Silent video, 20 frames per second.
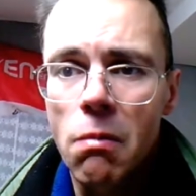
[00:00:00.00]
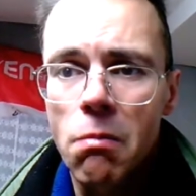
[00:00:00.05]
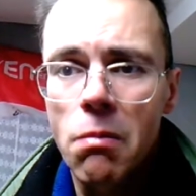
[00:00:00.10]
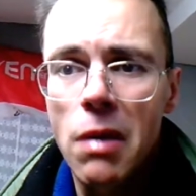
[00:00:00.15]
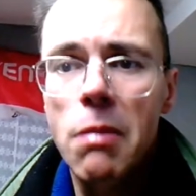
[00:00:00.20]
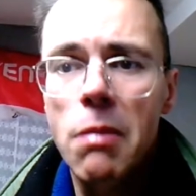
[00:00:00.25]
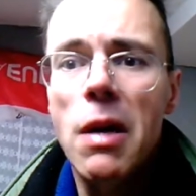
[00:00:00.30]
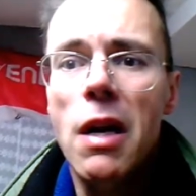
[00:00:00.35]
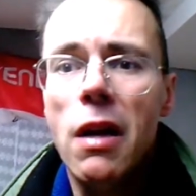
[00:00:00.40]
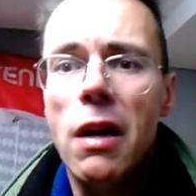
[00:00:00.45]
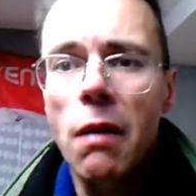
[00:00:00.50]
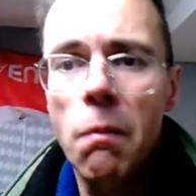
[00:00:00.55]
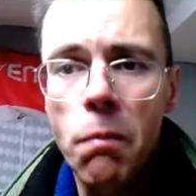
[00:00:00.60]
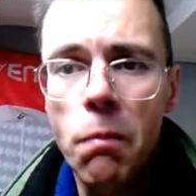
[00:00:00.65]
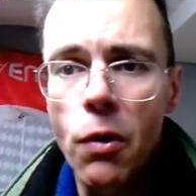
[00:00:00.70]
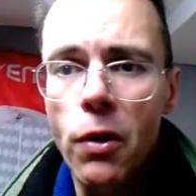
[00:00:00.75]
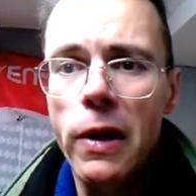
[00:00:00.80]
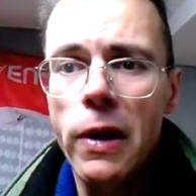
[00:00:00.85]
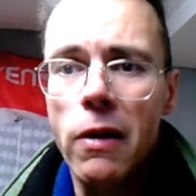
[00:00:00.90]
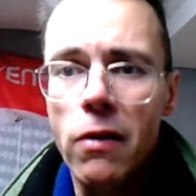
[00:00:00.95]
Maybe I can
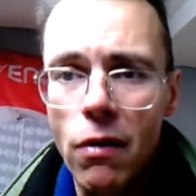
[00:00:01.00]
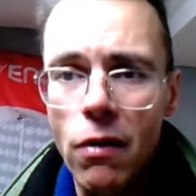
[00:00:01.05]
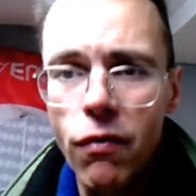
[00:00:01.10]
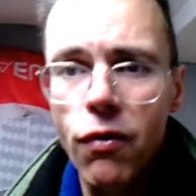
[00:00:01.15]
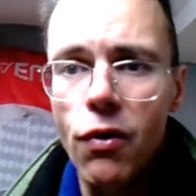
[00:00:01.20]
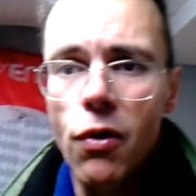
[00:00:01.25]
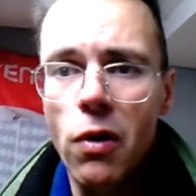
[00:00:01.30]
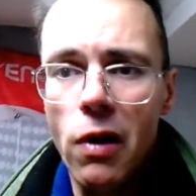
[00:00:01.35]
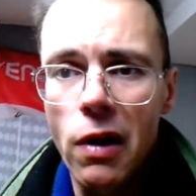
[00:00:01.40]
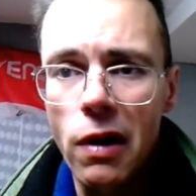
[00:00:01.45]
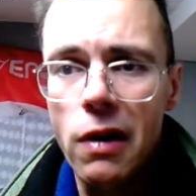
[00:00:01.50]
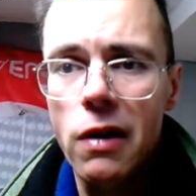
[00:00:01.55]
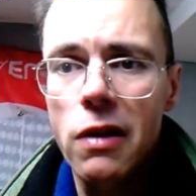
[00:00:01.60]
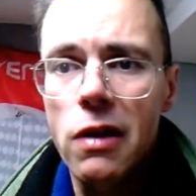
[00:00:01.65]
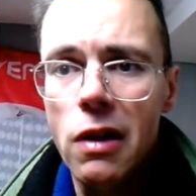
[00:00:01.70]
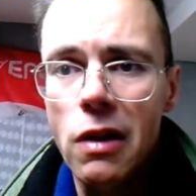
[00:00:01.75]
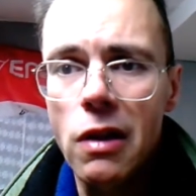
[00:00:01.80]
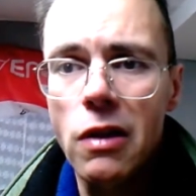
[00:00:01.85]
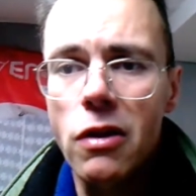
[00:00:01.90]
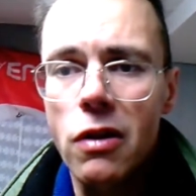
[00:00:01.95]
point out the floor like I
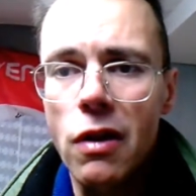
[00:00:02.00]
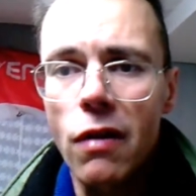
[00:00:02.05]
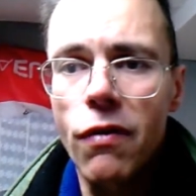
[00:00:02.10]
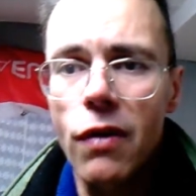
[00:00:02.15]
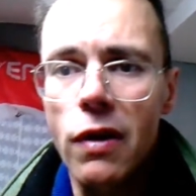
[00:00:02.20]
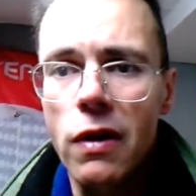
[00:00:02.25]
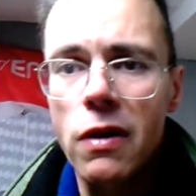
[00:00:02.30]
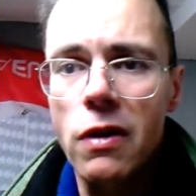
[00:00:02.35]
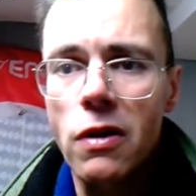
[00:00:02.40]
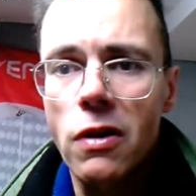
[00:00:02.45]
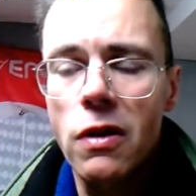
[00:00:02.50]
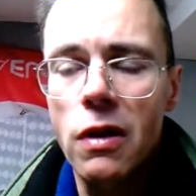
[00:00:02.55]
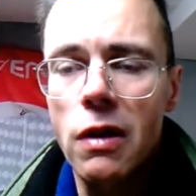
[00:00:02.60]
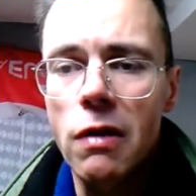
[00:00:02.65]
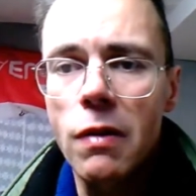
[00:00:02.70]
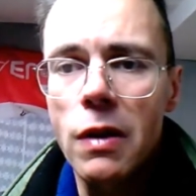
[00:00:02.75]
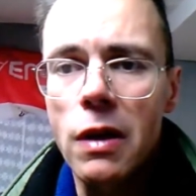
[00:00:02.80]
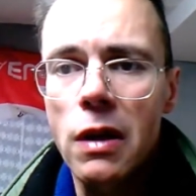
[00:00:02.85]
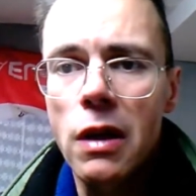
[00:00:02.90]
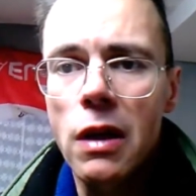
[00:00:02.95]
did the stuff like this
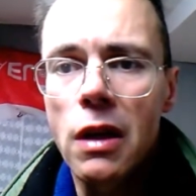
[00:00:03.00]
even.